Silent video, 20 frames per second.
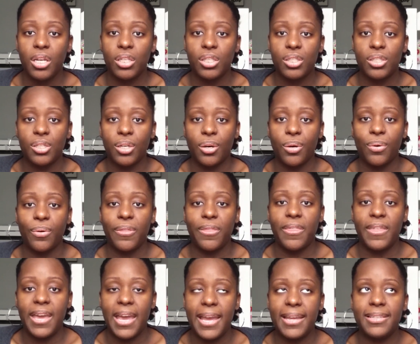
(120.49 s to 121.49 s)
So
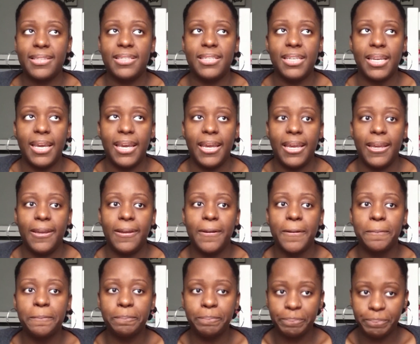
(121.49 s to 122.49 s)
that day,
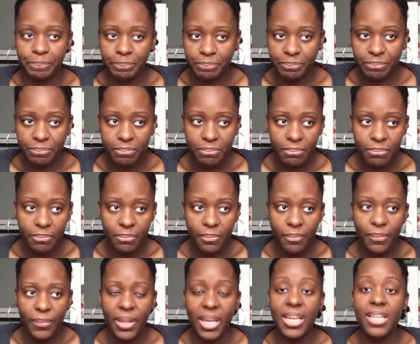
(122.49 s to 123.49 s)

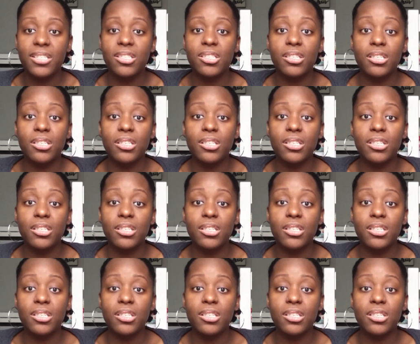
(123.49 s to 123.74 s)
it